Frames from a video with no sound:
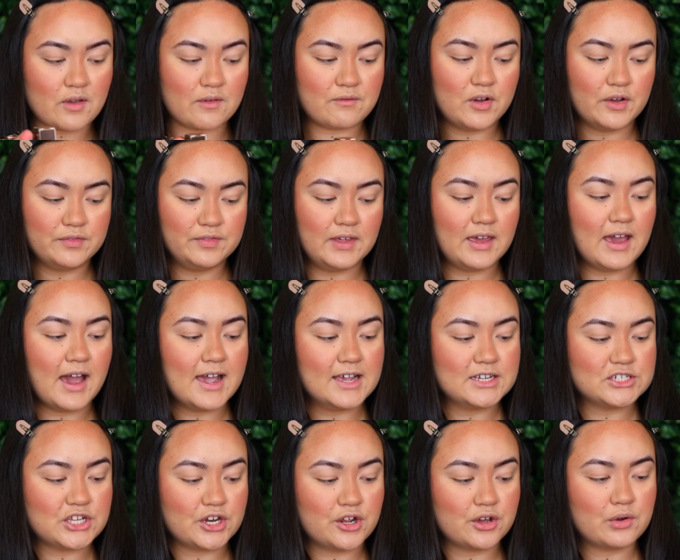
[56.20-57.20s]
So I've got the
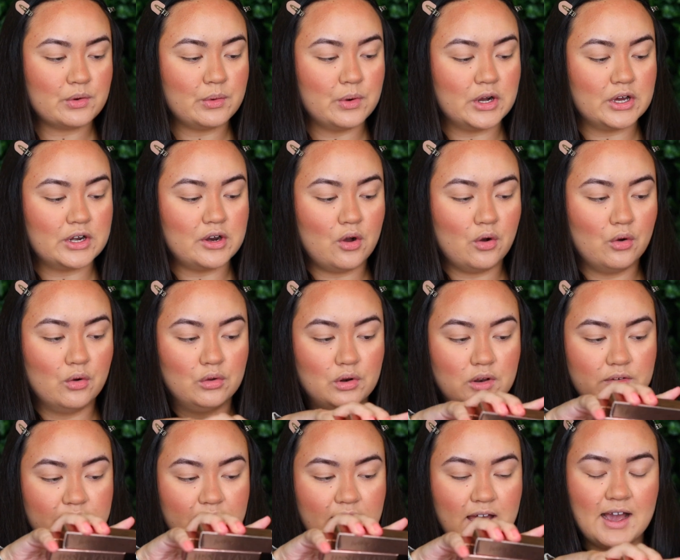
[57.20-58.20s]
eyeshadow quad,
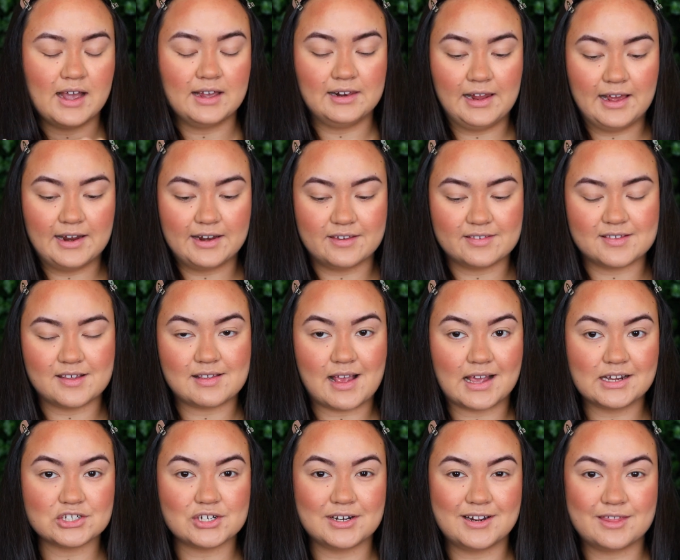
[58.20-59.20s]
all of the highlighters. There's
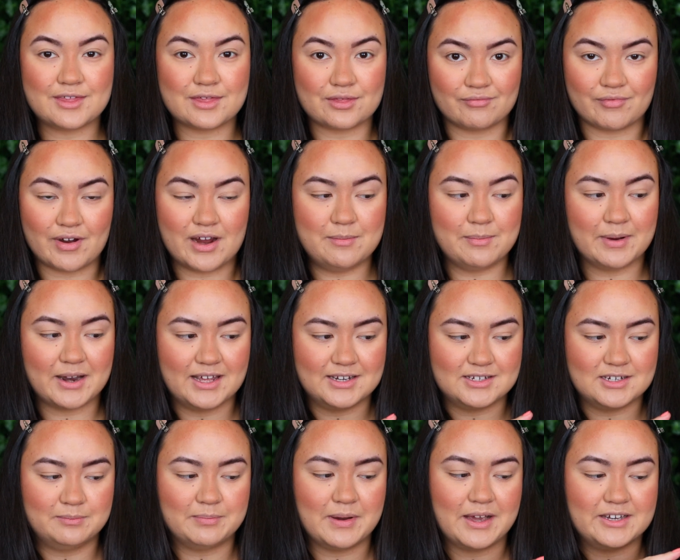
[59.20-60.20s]
actually 3, but I
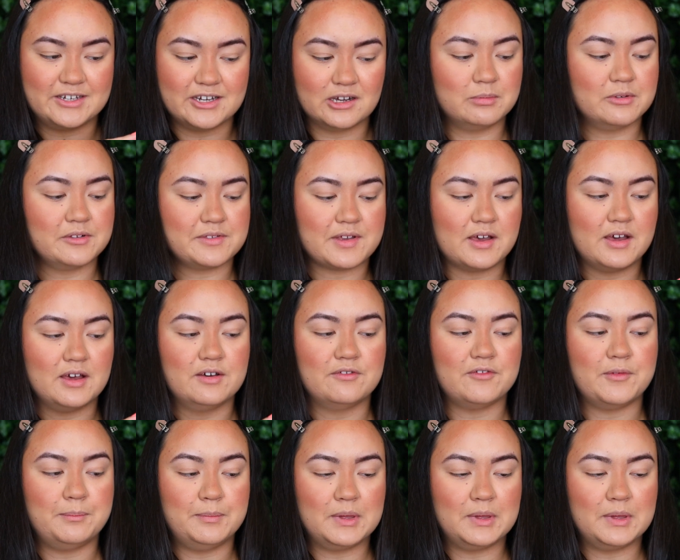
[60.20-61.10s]
did buy doubles of